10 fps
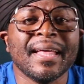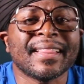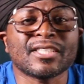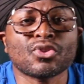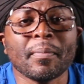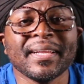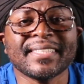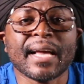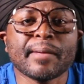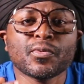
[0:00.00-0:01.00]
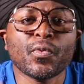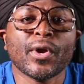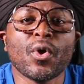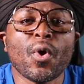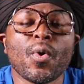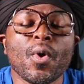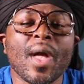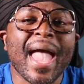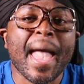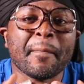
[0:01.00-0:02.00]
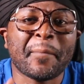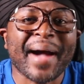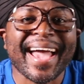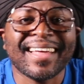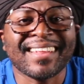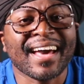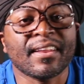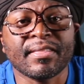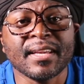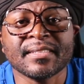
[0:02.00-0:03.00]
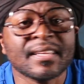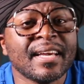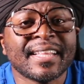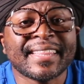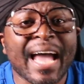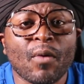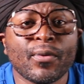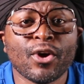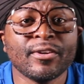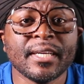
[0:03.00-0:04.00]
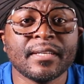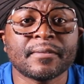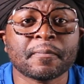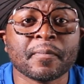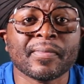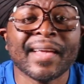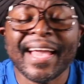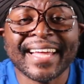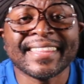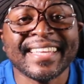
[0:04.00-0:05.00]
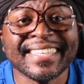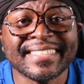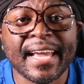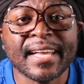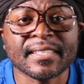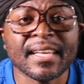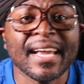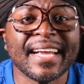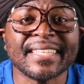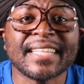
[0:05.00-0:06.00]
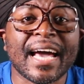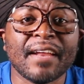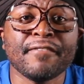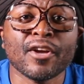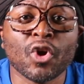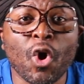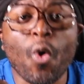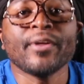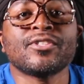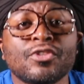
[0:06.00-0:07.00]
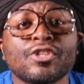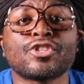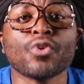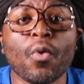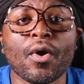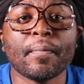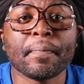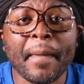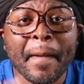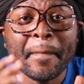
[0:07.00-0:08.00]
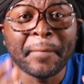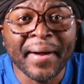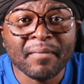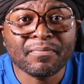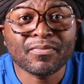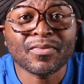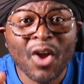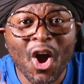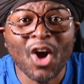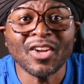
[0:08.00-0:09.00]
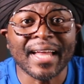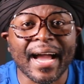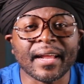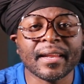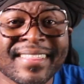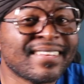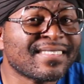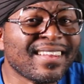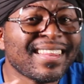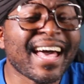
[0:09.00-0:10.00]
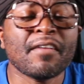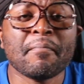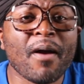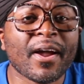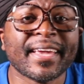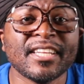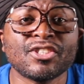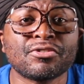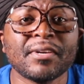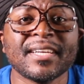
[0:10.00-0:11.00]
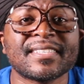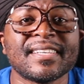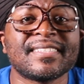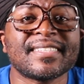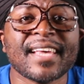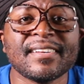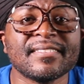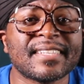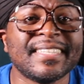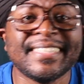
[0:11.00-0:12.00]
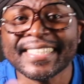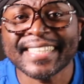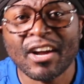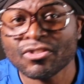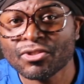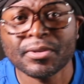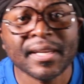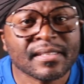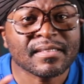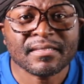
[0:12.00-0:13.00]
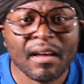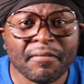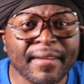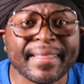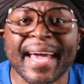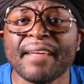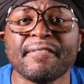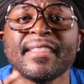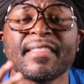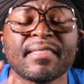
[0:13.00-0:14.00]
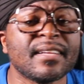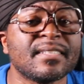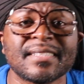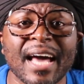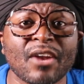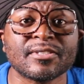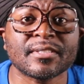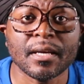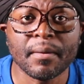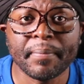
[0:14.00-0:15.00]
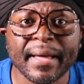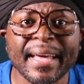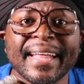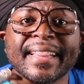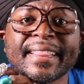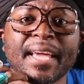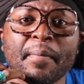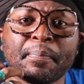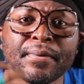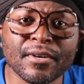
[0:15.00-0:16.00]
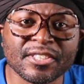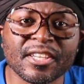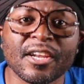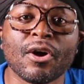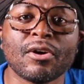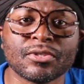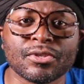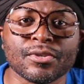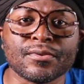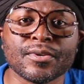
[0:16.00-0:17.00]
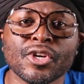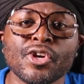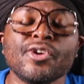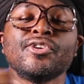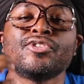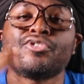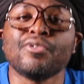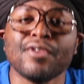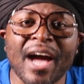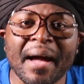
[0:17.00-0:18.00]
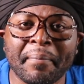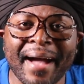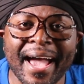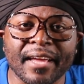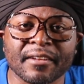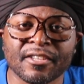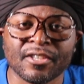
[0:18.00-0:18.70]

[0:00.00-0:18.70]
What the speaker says: There's so many times we go and buy a lot of things that we don't need. And these days, it's not even going to the store, but online. There's a lot of marketing tricks and sales and discount tricks and stuff like that. Even the thing is not on sale, but they're pushing it onto you. Do not buy it.